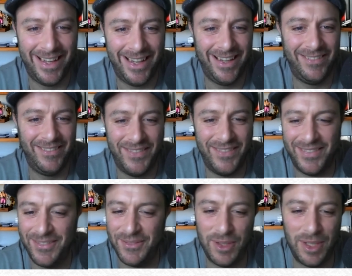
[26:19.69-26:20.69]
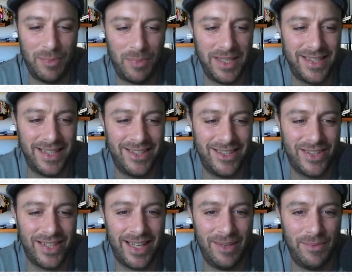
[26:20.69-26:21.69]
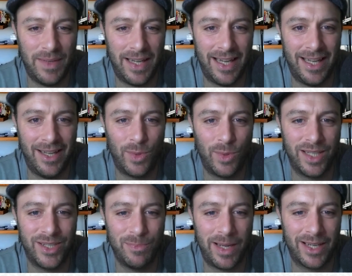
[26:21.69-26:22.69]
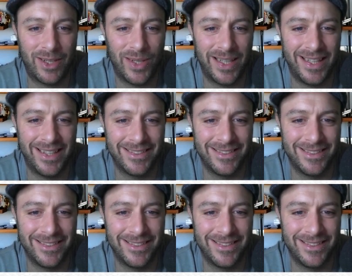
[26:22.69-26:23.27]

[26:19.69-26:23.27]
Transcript: Um, really appreciate your time, and uh, we'll get you back on again.